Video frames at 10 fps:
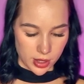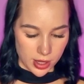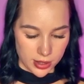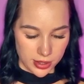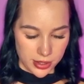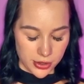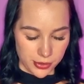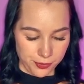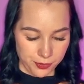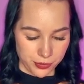And
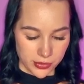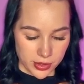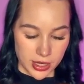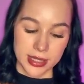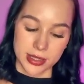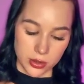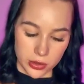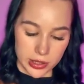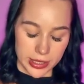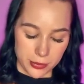here, kind of
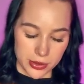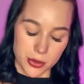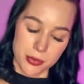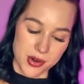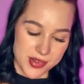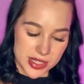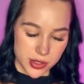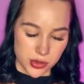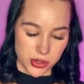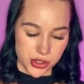look like with our previous
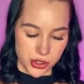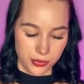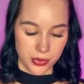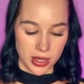situation.